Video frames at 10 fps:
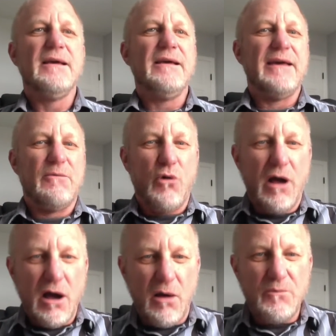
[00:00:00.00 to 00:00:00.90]
It will
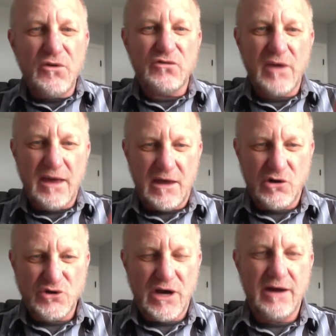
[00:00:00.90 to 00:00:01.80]
help you stay
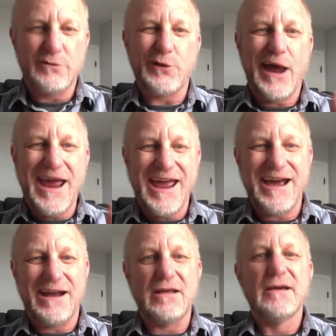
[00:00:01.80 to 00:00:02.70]
energized,
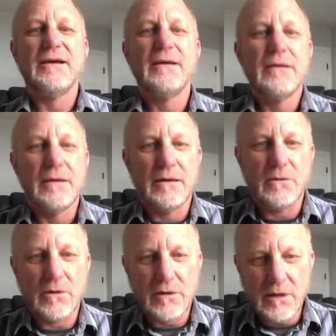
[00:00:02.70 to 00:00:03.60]
and it
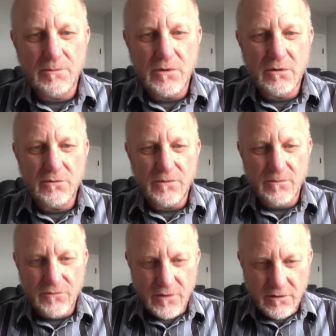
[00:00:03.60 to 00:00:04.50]
will keep you
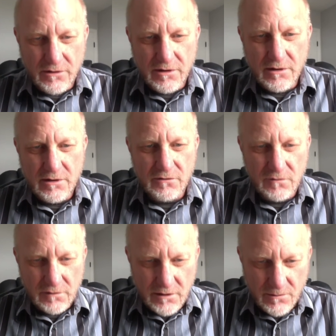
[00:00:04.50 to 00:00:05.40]
from falling
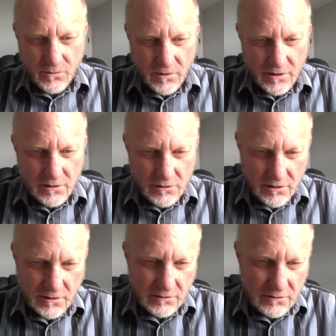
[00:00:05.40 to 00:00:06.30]
asleep while you
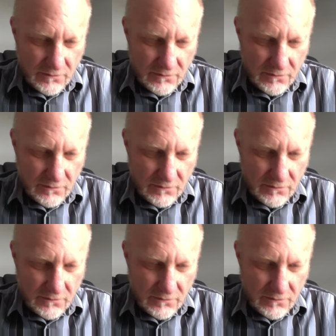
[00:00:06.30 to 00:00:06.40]
look at the